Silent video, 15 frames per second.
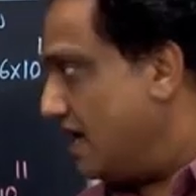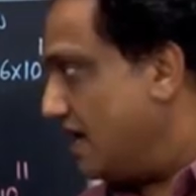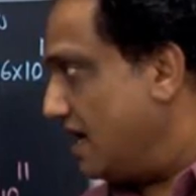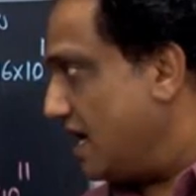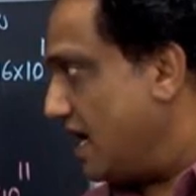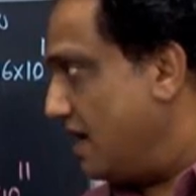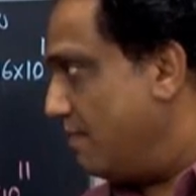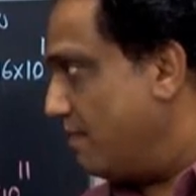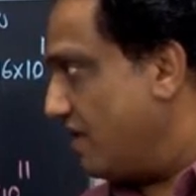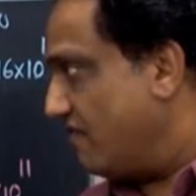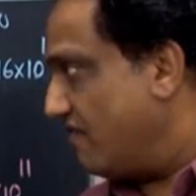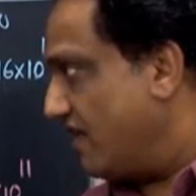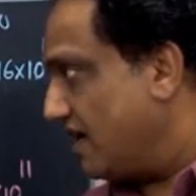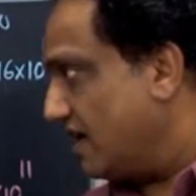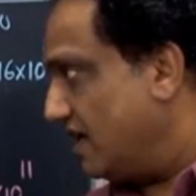and write
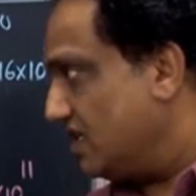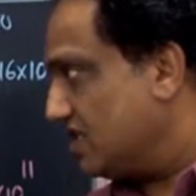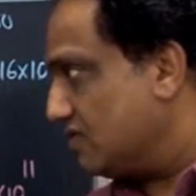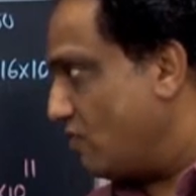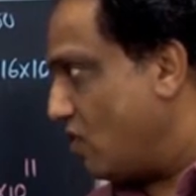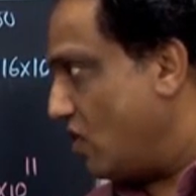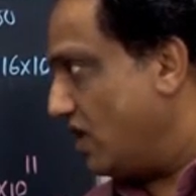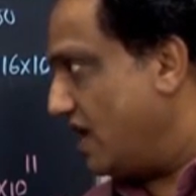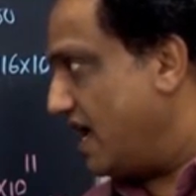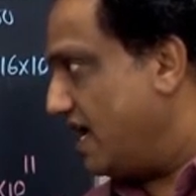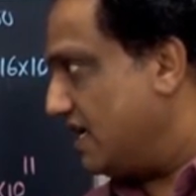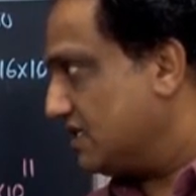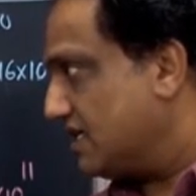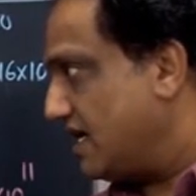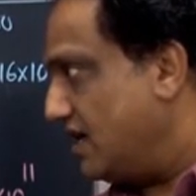perfectly small
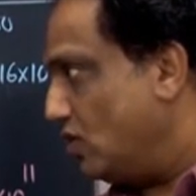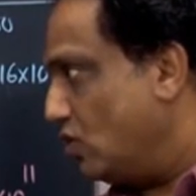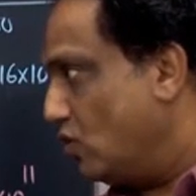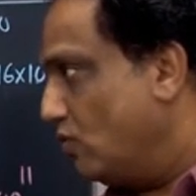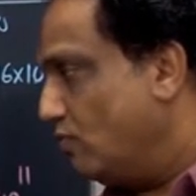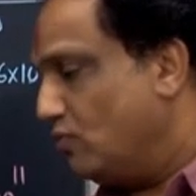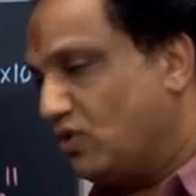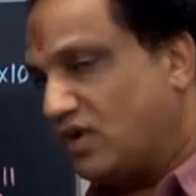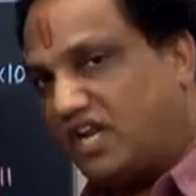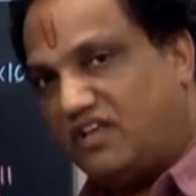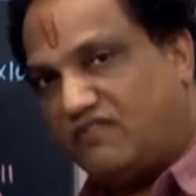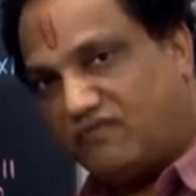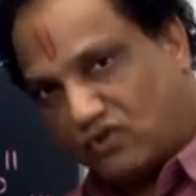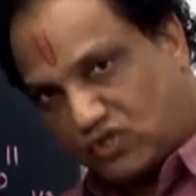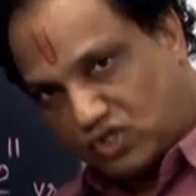s and don't put
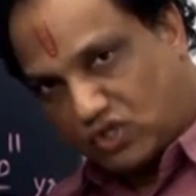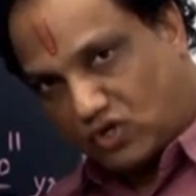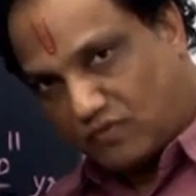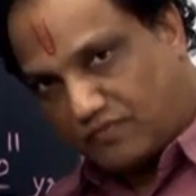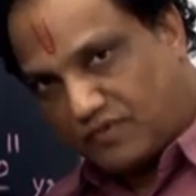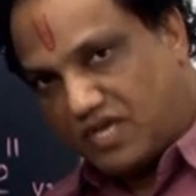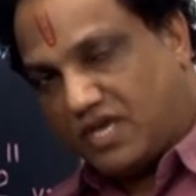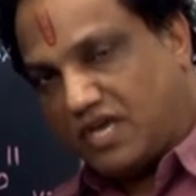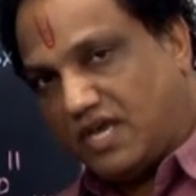any full stop.